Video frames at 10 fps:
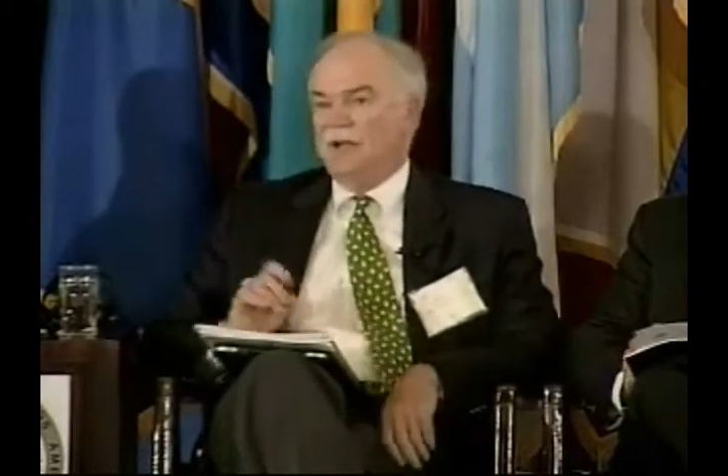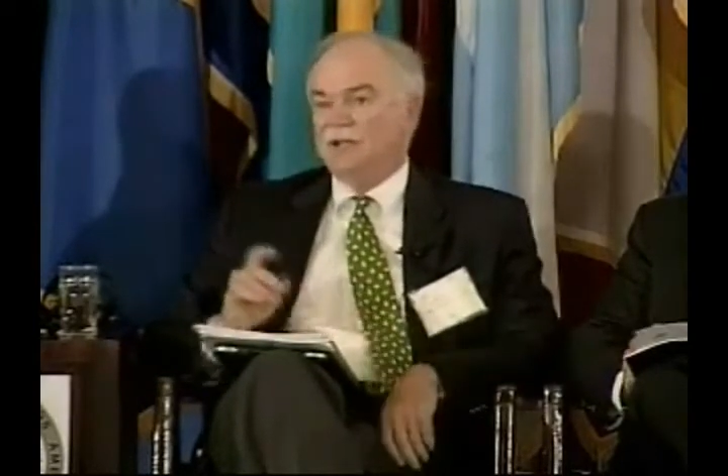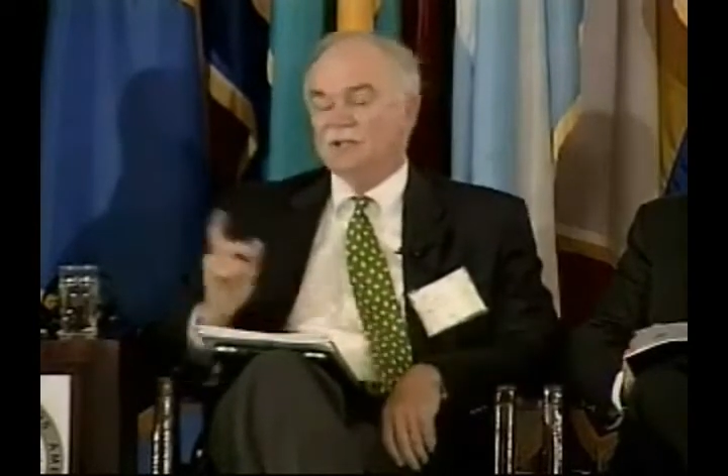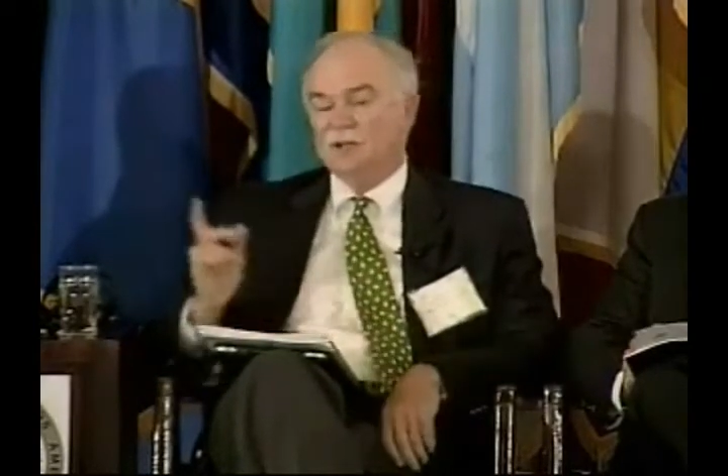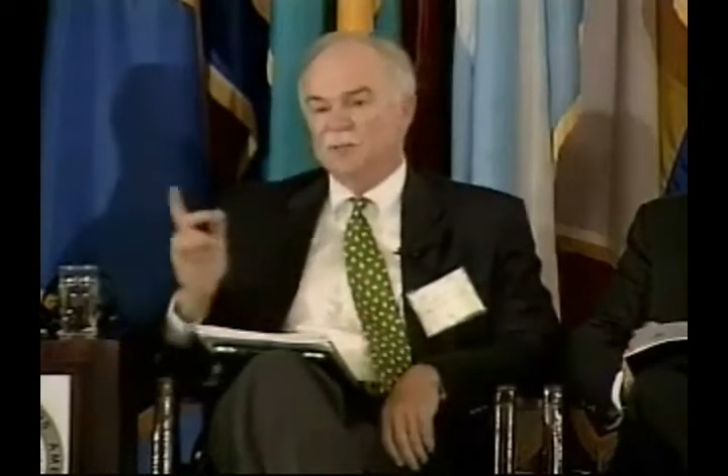
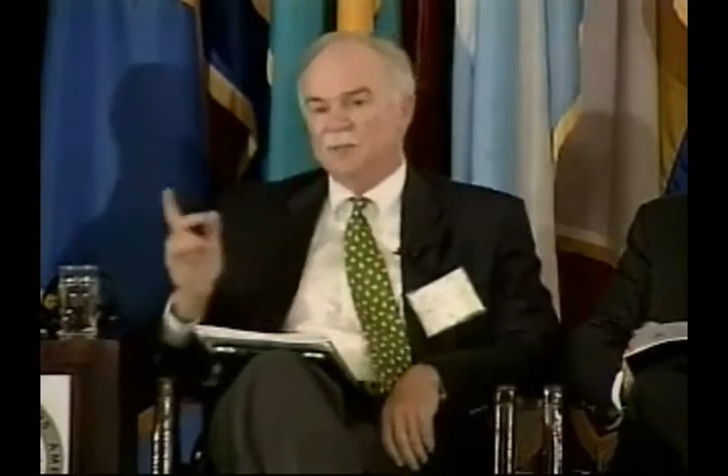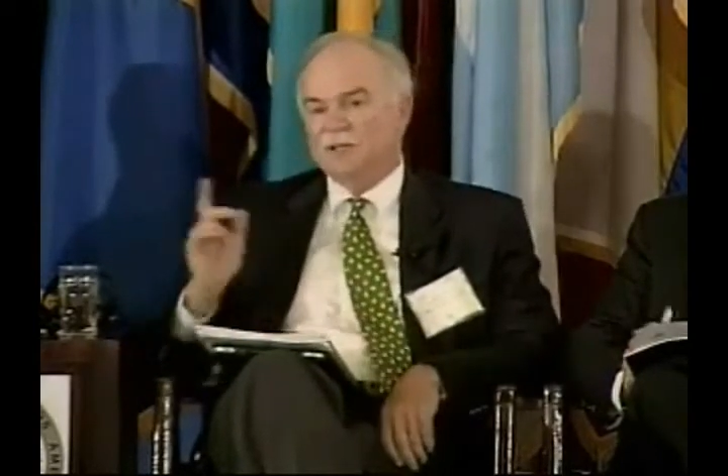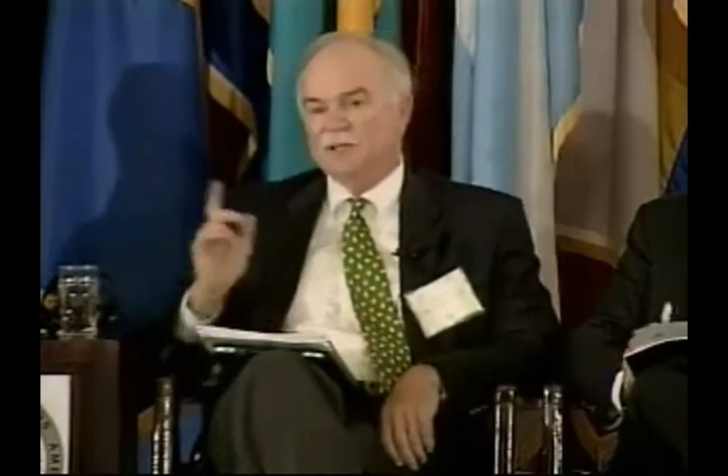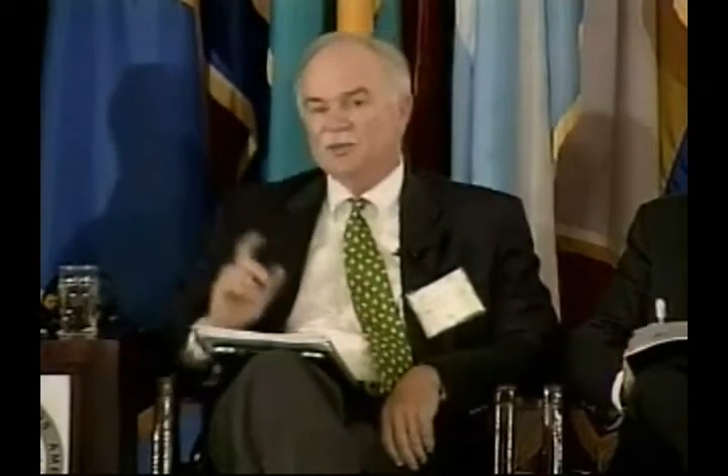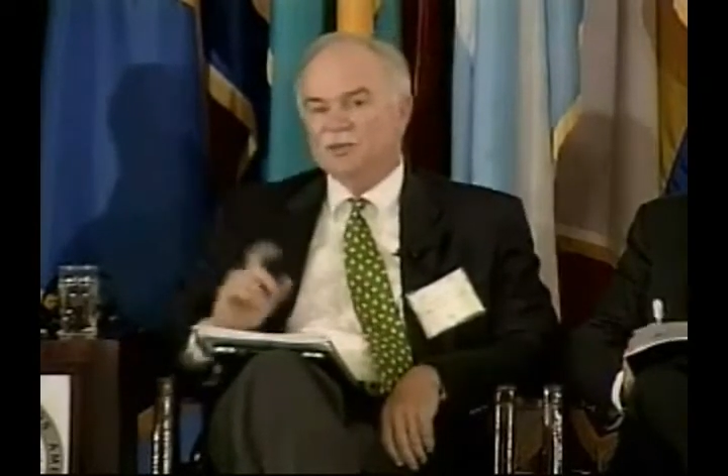And so the
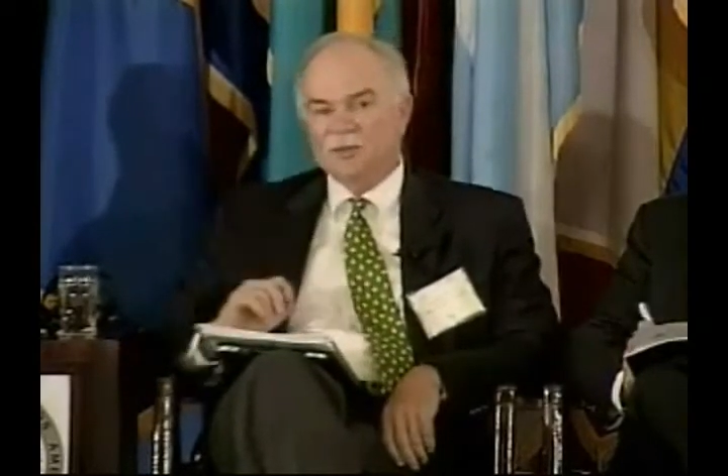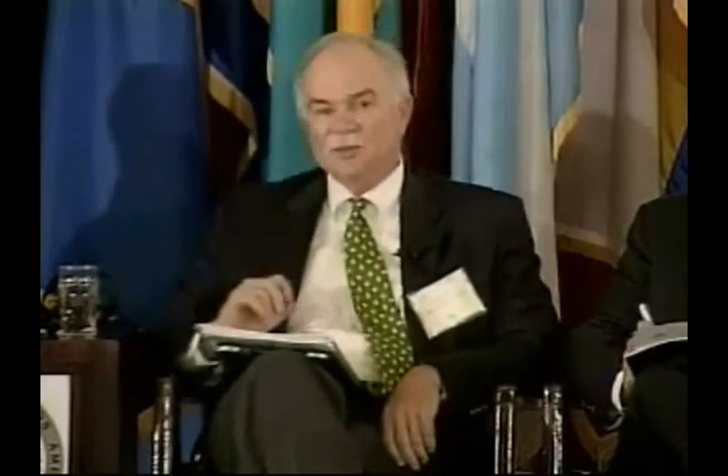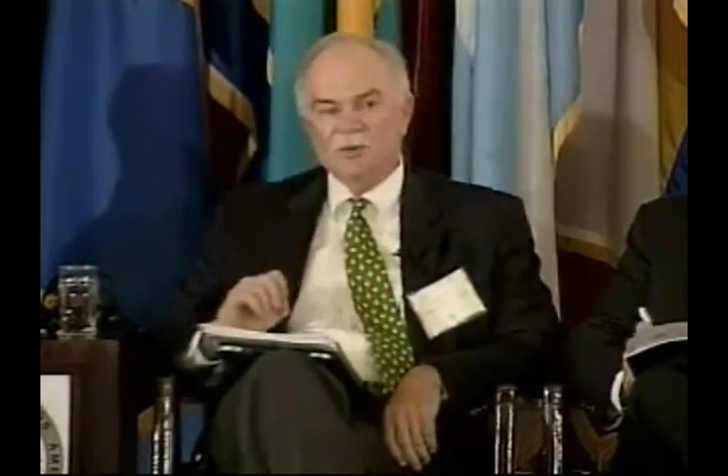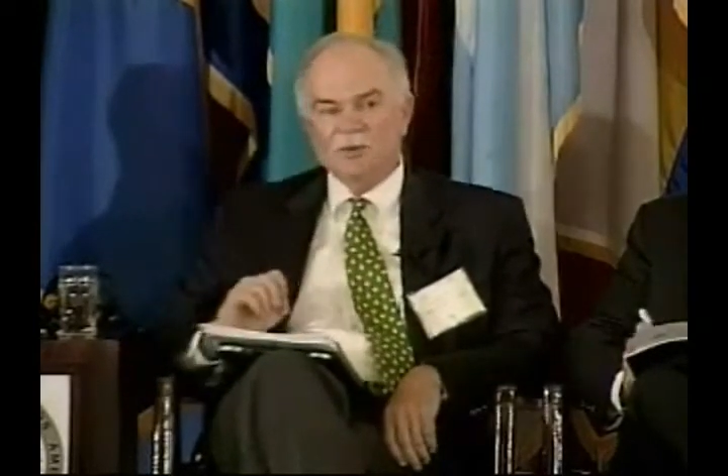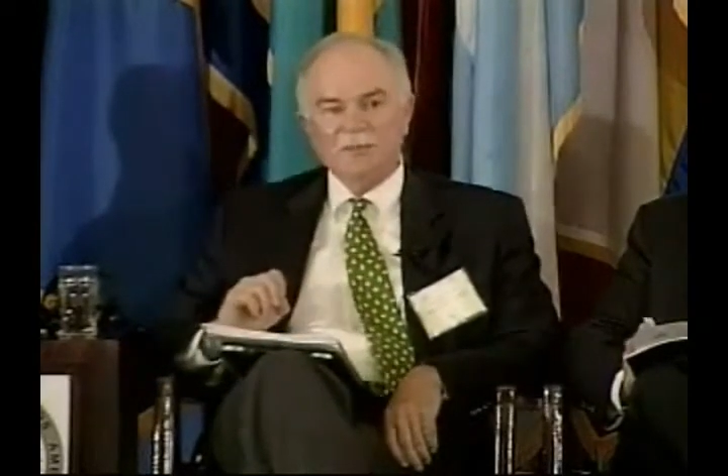
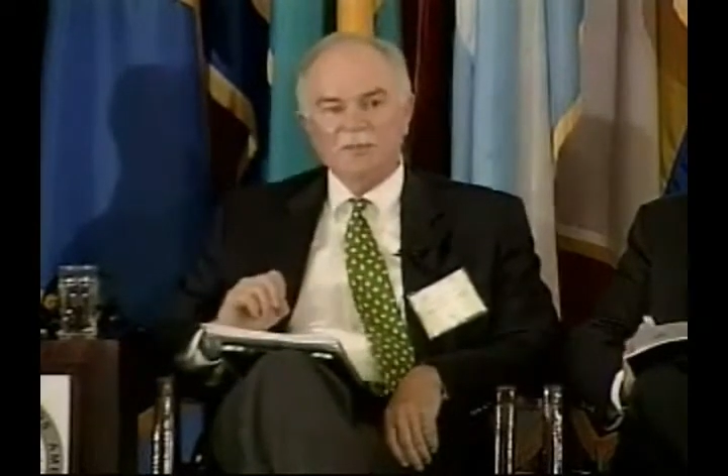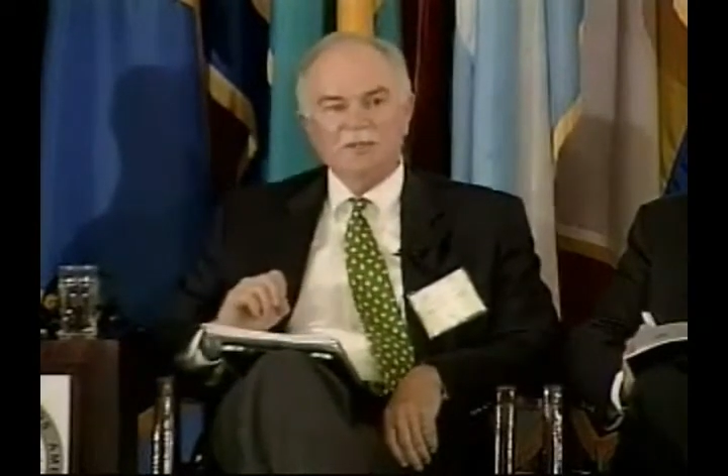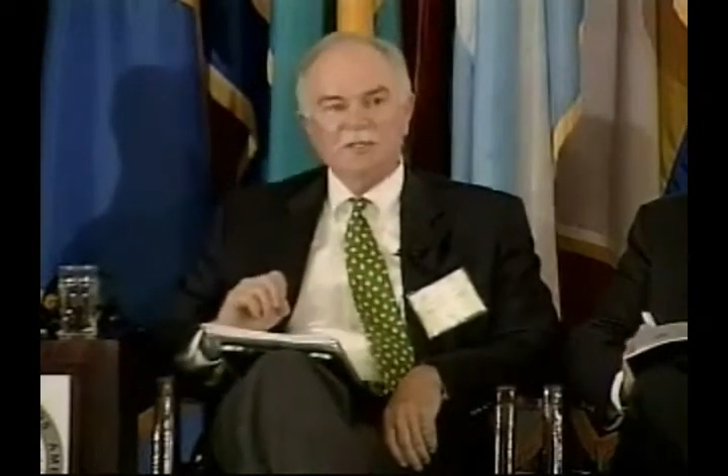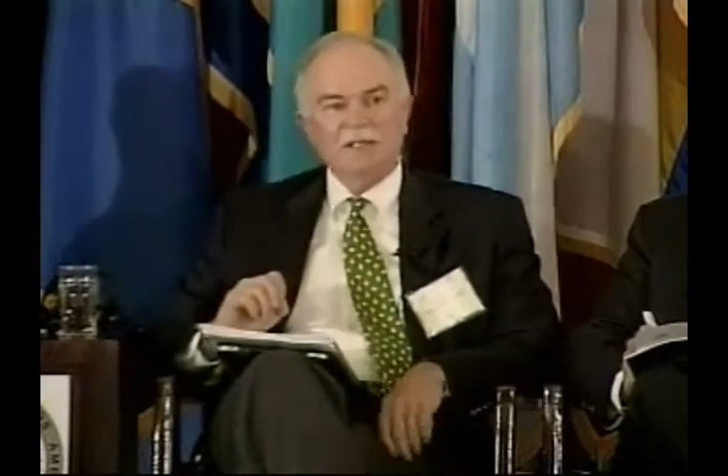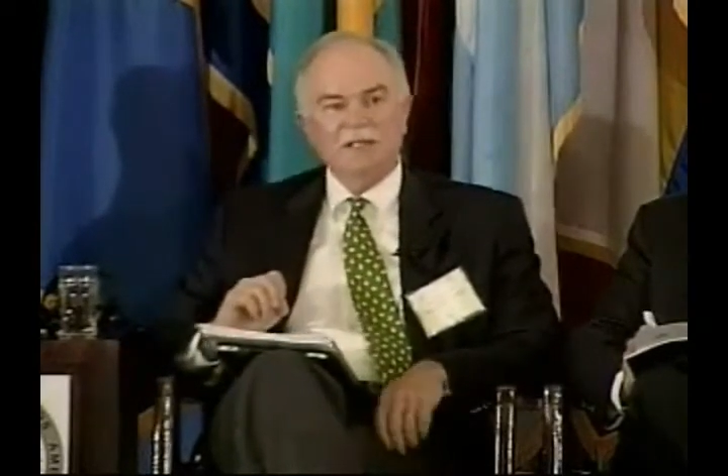PSOJ rolled up
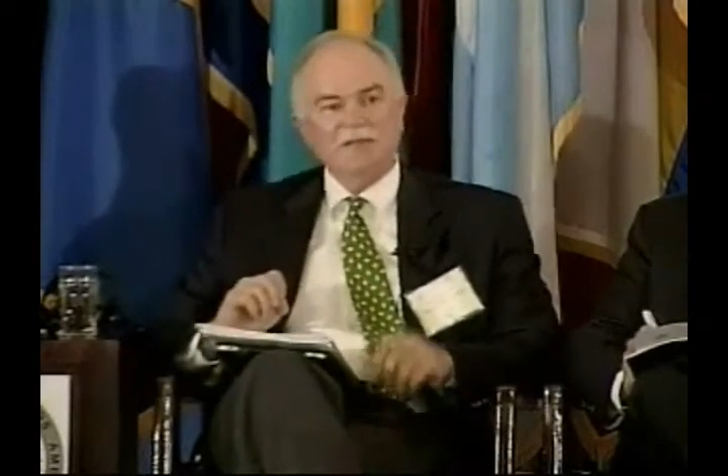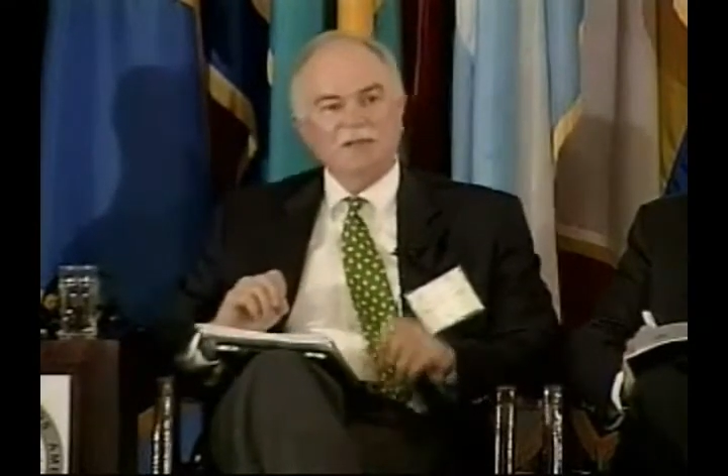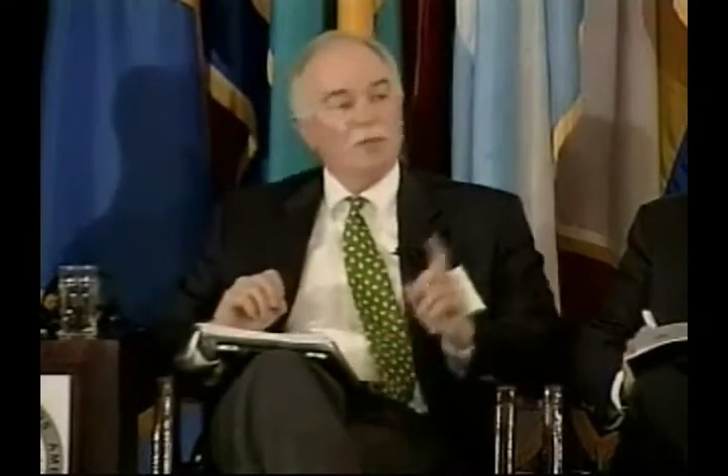their sleeves,